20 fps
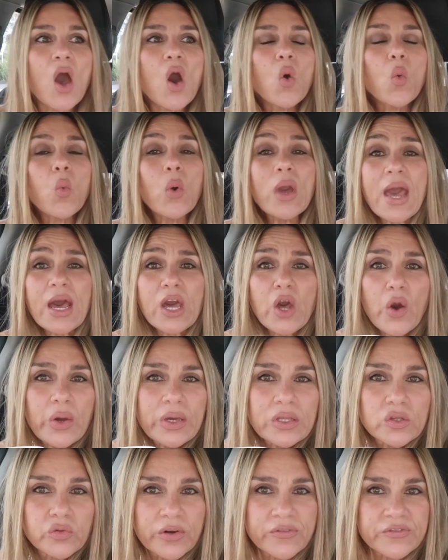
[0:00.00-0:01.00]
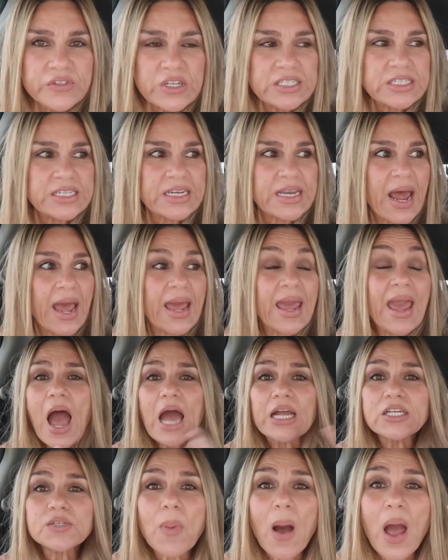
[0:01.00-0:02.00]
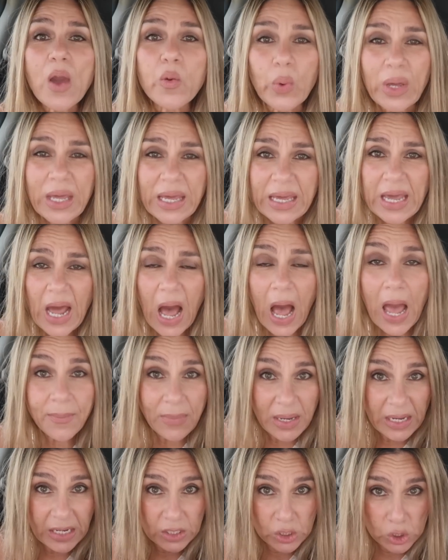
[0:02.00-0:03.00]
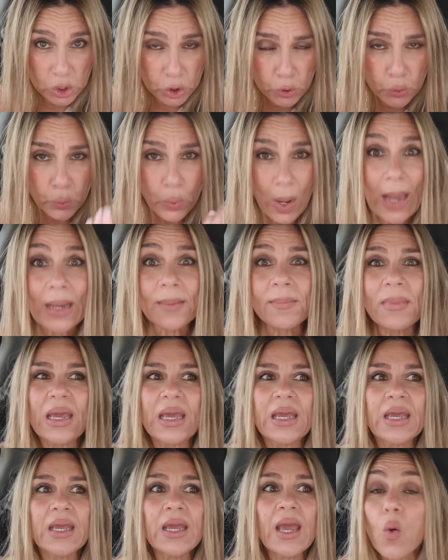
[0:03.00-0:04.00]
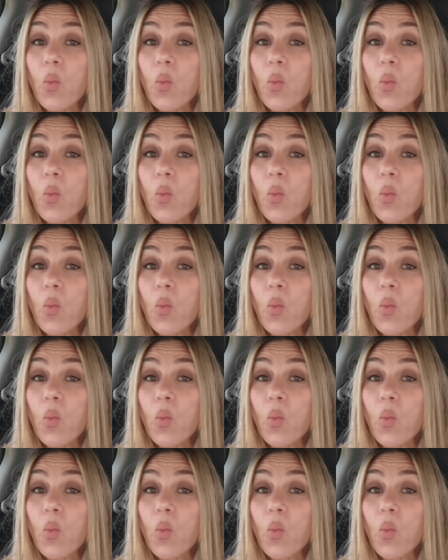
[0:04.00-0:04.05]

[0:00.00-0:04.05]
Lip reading: We are going thrifting today, and by we, I mean you and me.